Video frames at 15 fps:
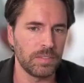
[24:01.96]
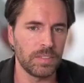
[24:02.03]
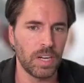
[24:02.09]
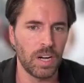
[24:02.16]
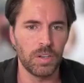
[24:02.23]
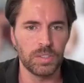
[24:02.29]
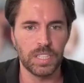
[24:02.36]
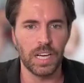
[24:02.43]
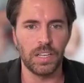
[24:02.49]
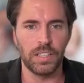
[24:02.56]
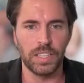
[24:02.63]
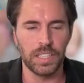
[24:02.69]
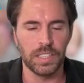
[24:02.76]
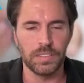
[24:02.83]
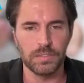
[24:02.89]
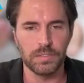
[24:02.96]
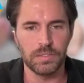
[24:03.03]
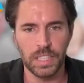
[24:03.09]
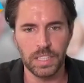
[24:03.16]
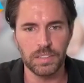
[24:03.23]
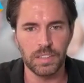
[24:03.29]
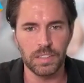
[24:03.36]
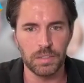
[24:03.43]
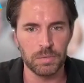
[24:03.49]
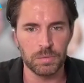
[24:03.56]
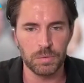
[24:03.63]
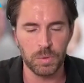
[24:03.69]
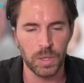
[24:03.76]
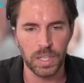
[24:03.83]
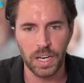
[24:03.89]
hotel and
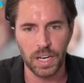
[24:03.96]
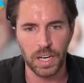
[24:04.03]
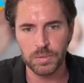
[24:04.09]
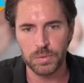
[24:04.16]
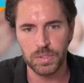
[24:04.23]
resort cost